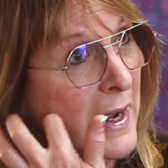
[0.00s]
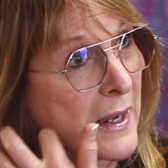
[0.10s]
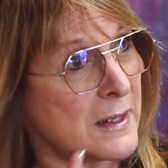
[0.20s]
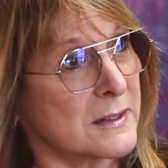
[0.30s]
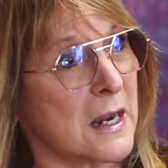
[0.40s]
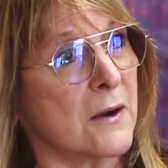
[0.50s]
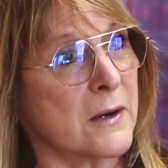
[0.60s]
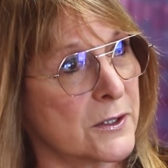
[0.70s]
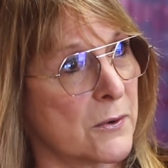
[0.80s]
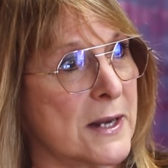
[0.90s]
my
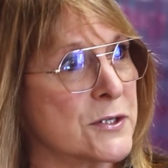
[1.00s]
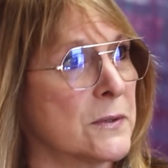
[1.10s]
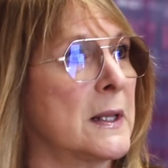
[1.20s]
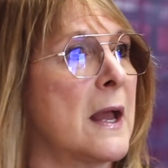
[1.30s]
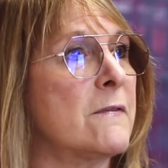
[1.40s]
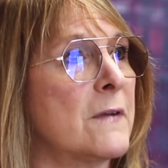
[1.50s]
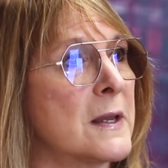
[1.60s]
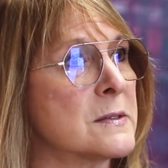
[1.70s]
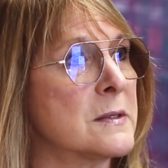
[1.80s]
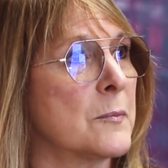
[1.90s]
entire undergraduate life
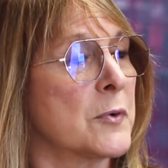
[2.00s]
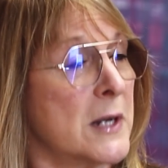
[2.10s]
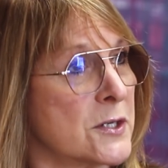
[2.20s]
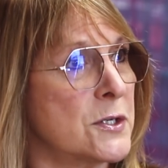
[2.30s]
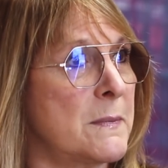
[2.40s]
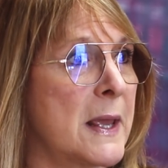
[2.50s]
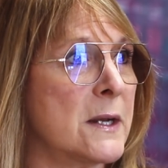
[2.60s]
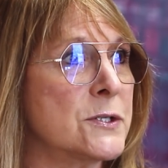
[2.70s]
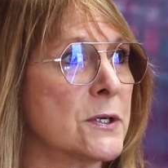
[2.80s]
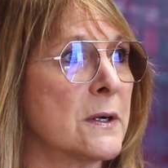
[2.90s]
as the production
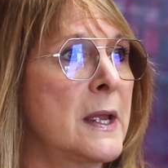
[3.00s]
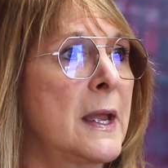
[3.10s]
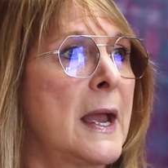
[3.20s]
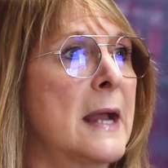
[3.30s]
manager.